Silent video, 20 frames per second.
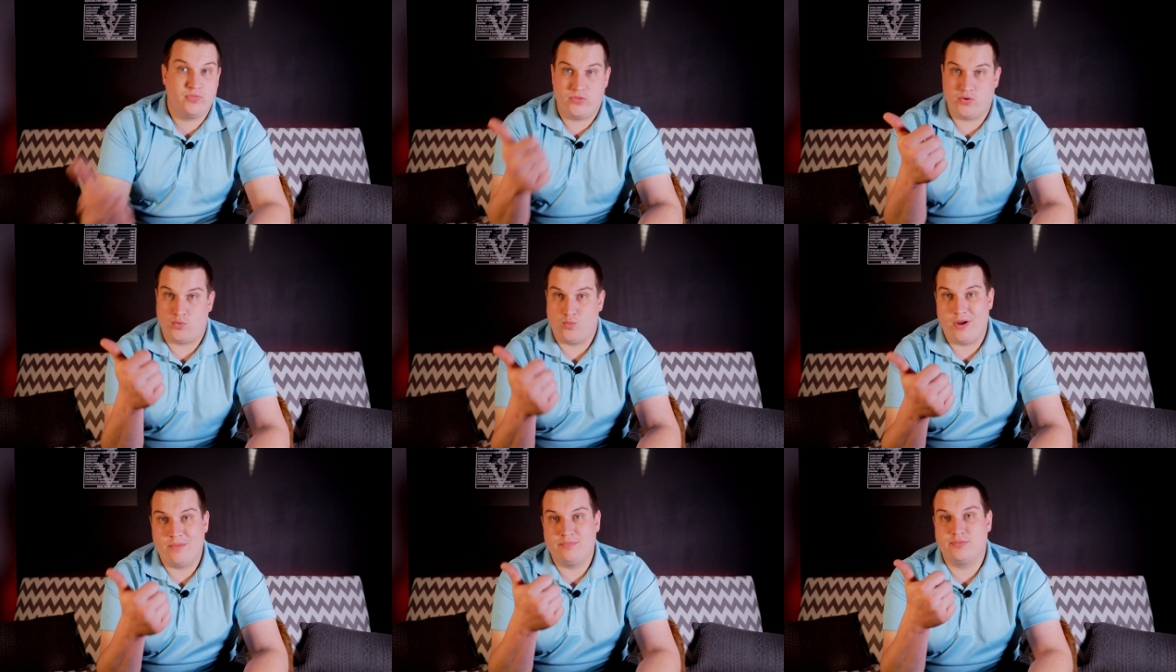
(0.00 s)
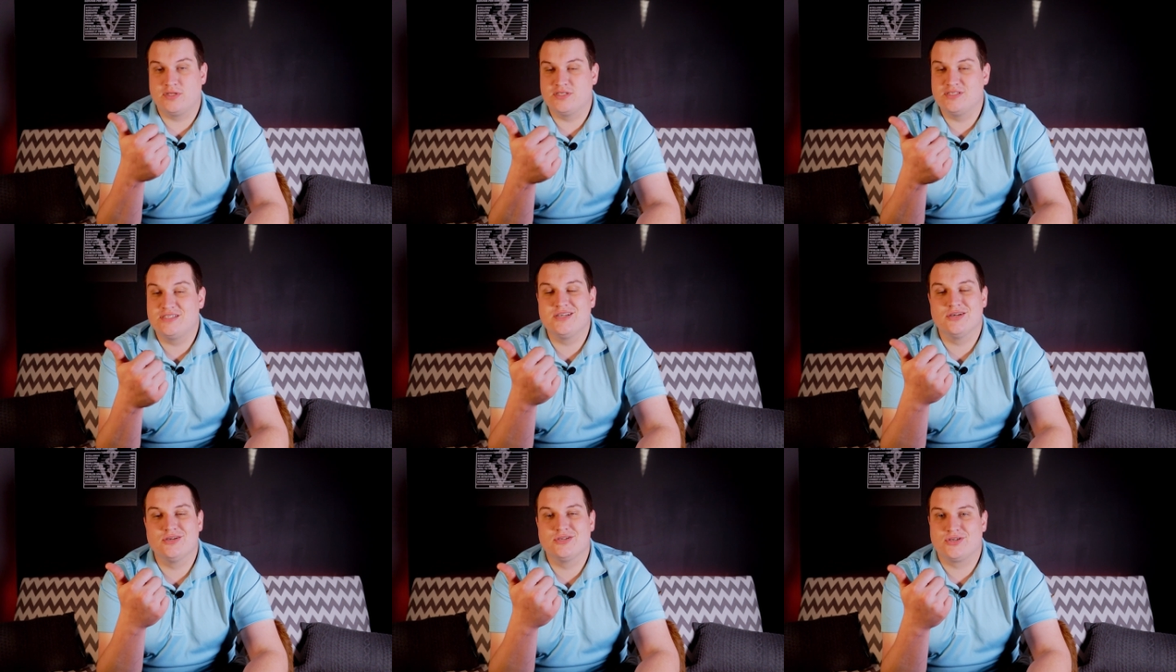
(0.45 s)
their white
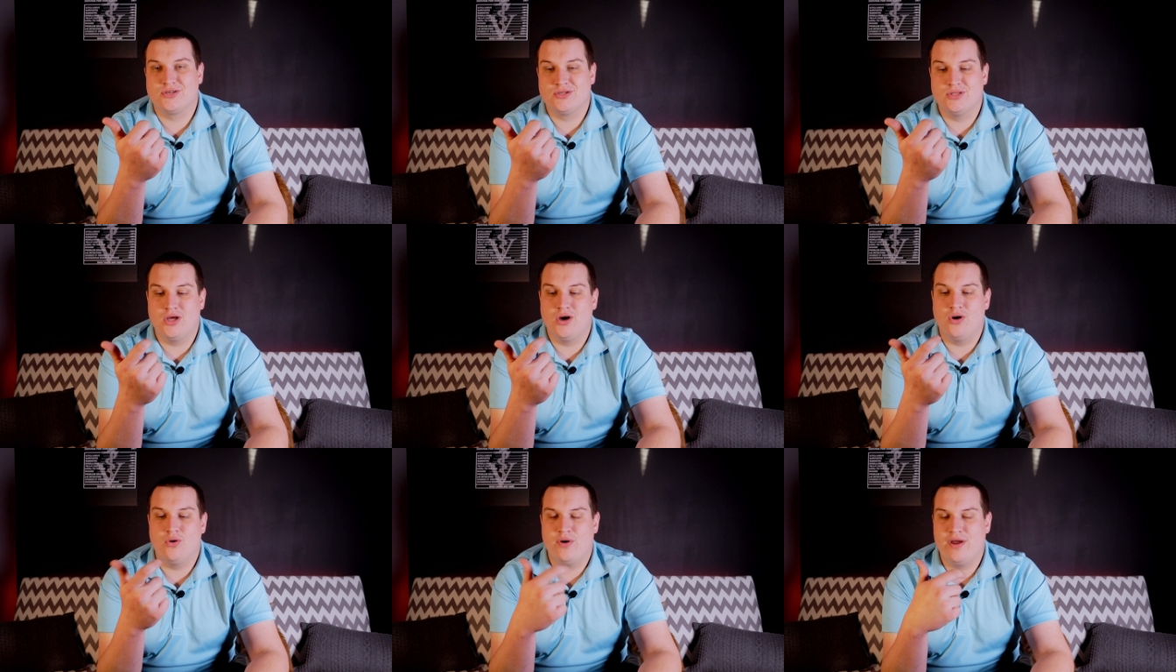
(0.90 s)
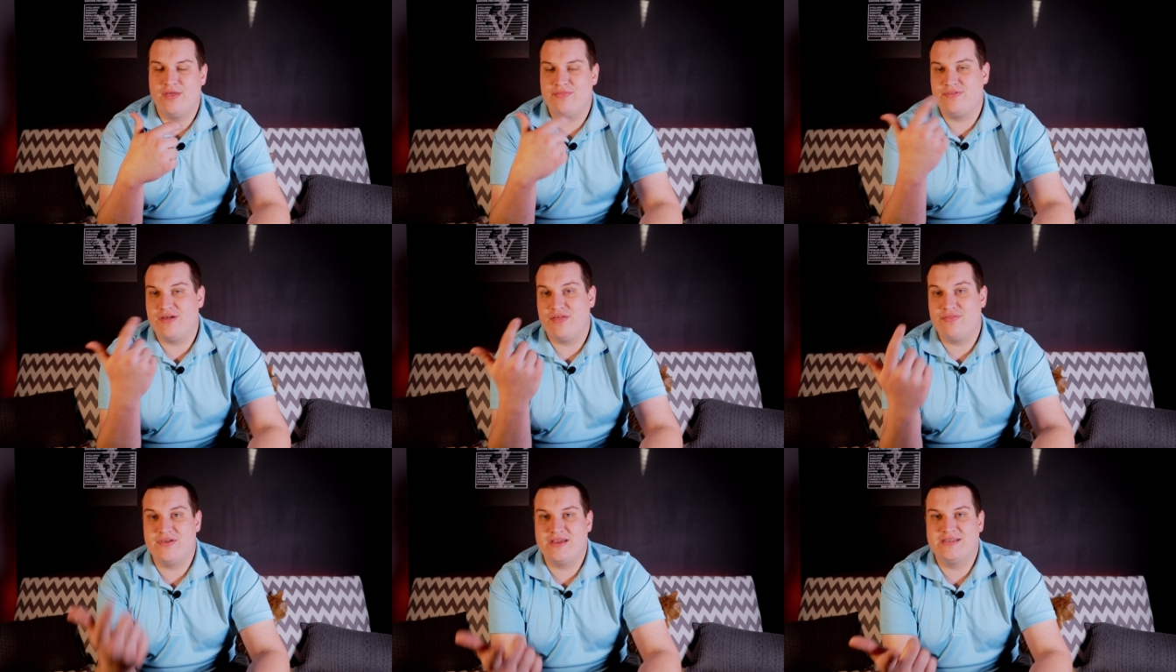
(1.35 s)
blood cells are low,
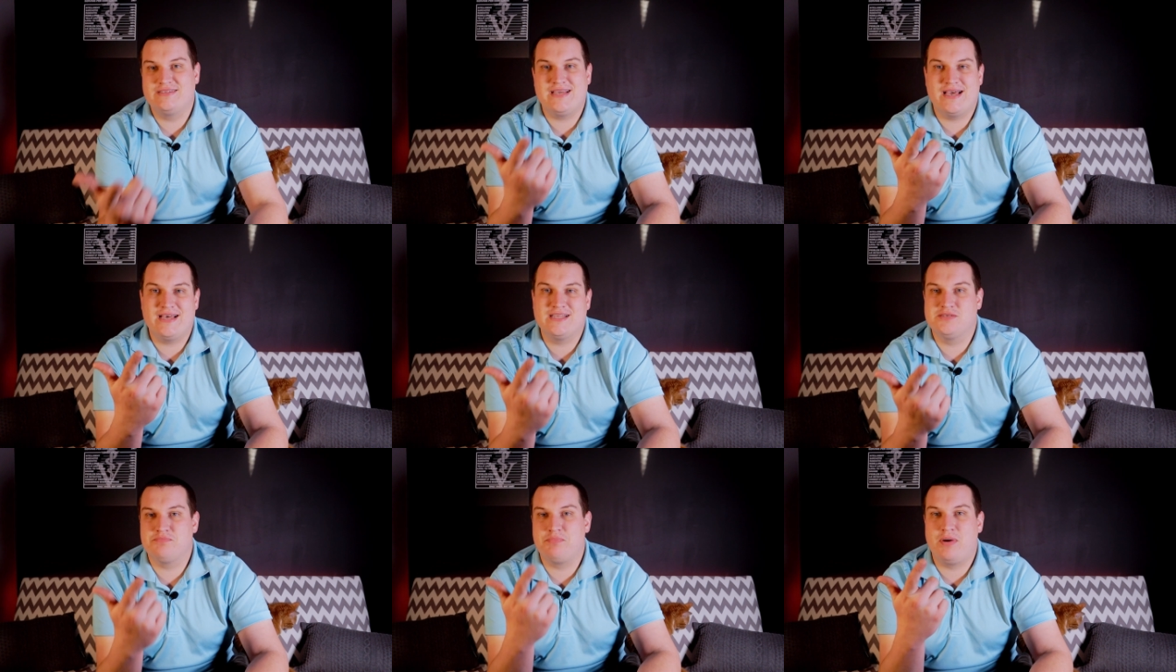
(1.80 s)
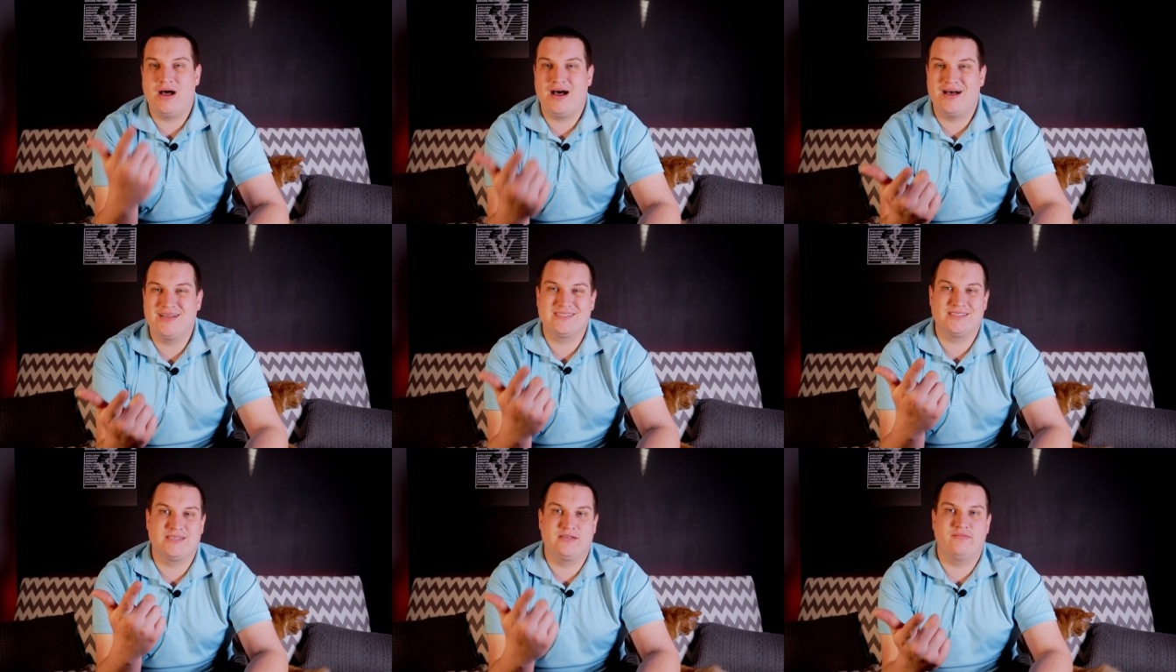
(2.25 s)
and then they test
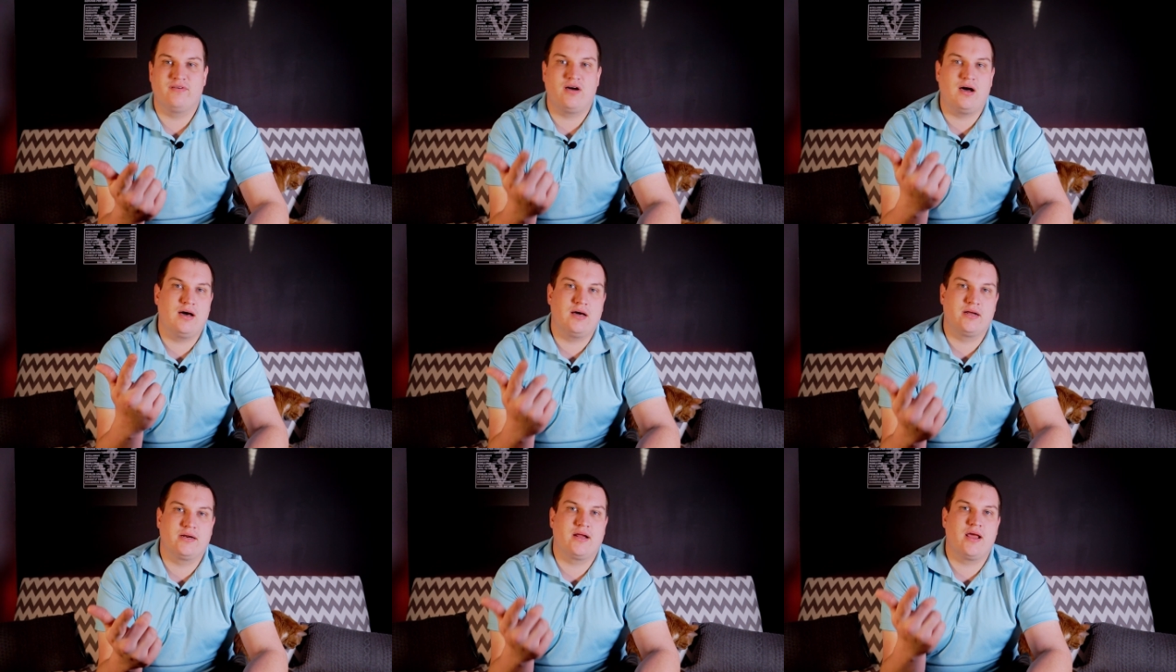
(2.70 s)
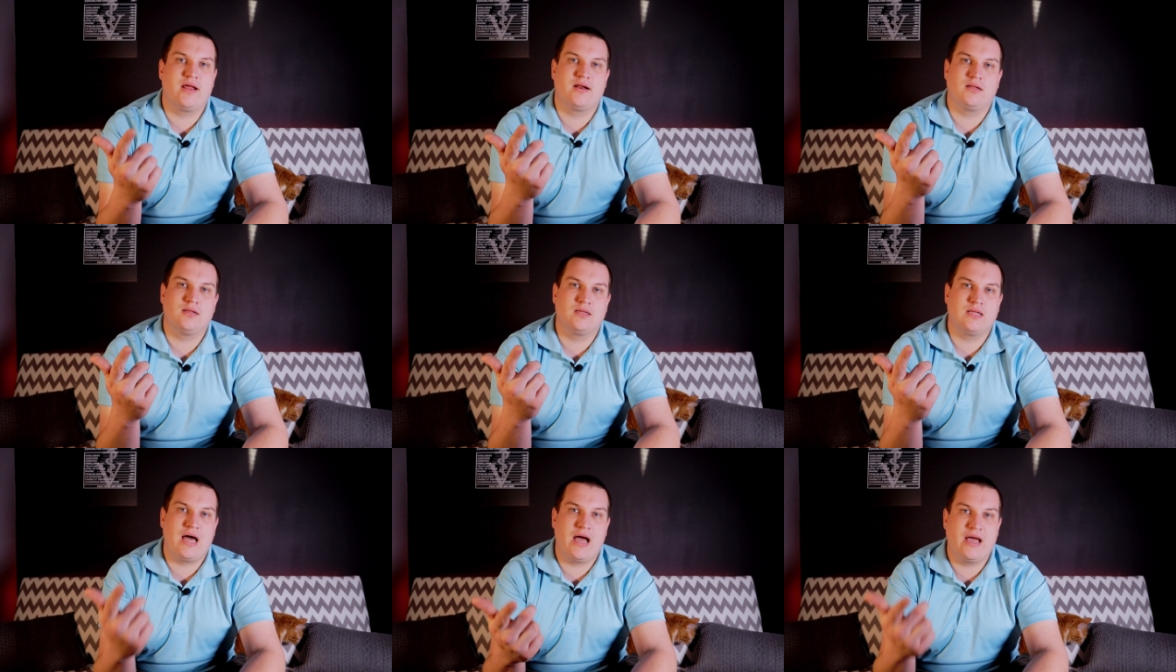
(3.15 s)
positive on an
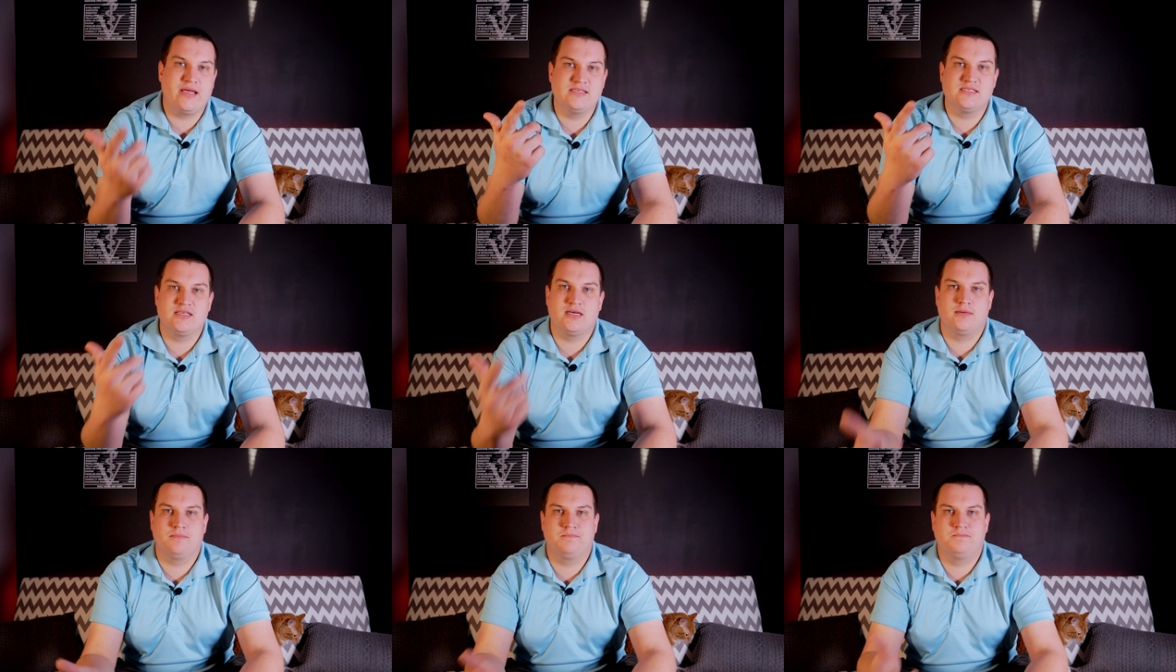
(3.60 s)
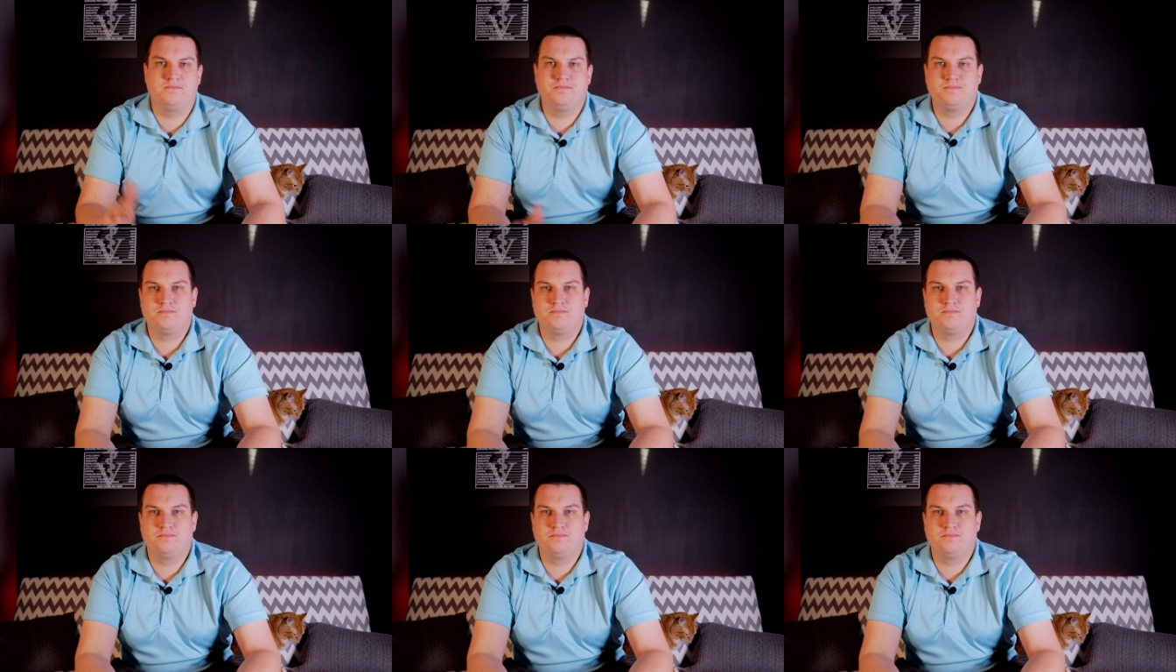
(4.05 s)
ELISA.